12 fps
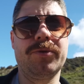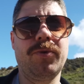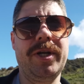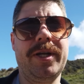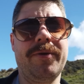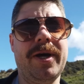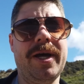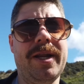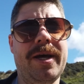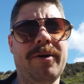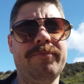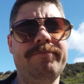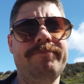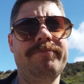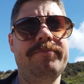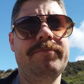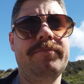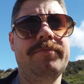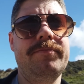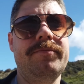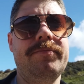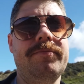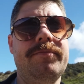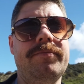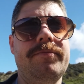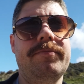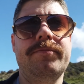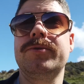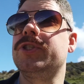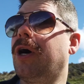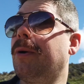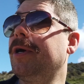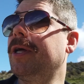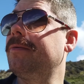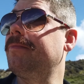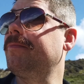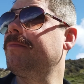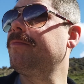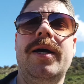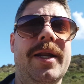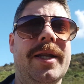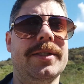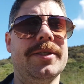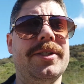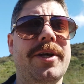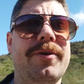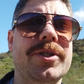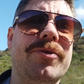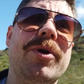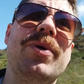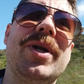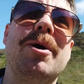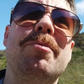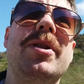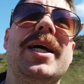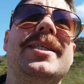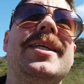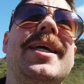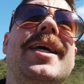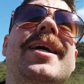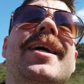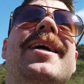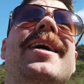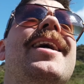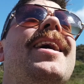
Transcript: Tis windy right now. Stop it. And as the series grew in complexity,